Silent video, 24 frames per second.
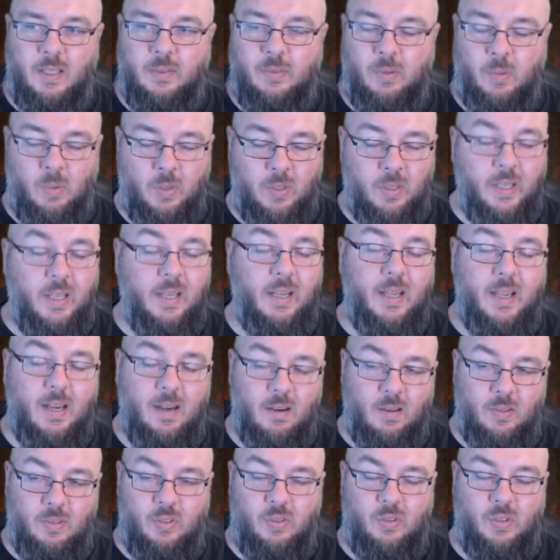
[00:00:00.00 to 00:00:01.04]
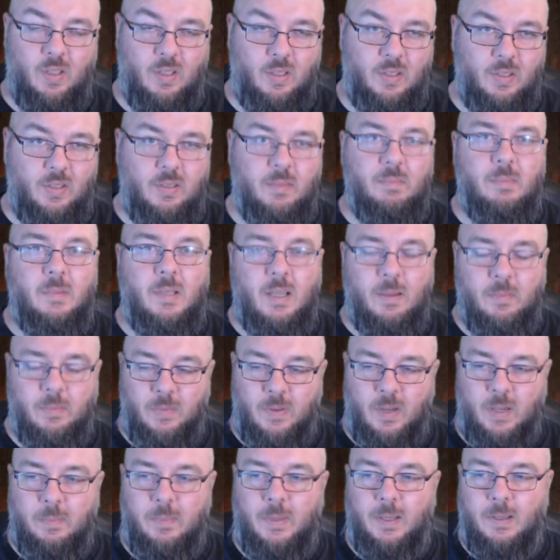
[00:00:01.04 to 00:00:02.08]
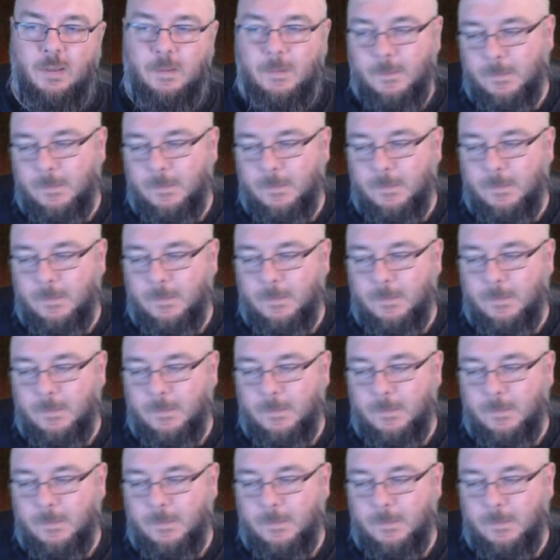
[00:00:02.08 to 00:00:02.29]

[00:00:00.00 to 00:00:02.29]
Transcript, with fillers: If you want in character drugs, come find me.